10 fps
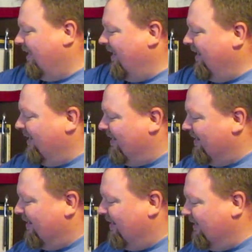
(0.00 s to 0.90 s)
And
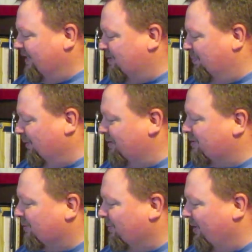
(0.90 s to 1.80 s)
these
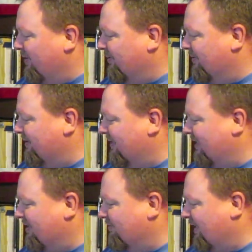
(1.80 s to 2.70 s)
bullets are real,
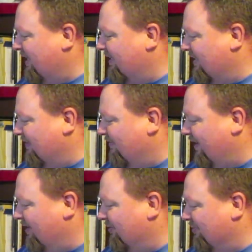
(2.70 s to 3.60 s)
and I'm glad that I
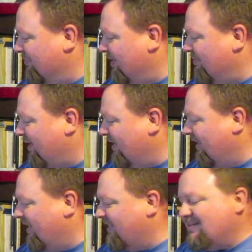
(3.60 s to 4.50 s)
found them. They mean a
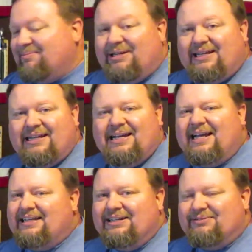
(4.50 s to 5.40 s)
lot to me.
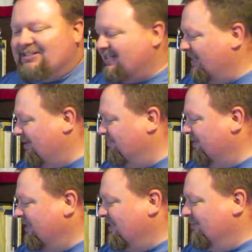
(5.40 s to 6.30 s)
I'd never sell
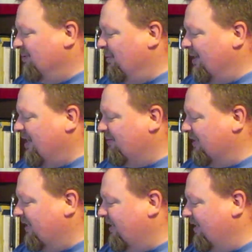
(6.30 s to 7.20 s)
them. But when
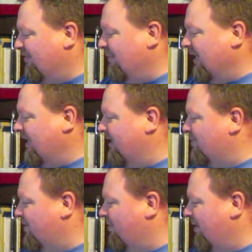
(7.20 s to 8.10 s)
I'm gone, if my
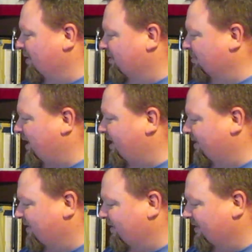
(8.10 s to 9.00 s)
kids want to melt them
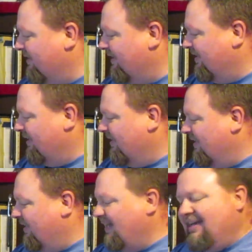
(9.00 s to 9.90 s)
down
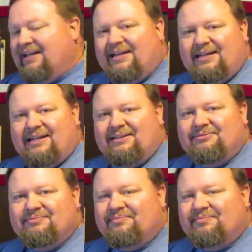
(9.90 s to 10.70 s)
and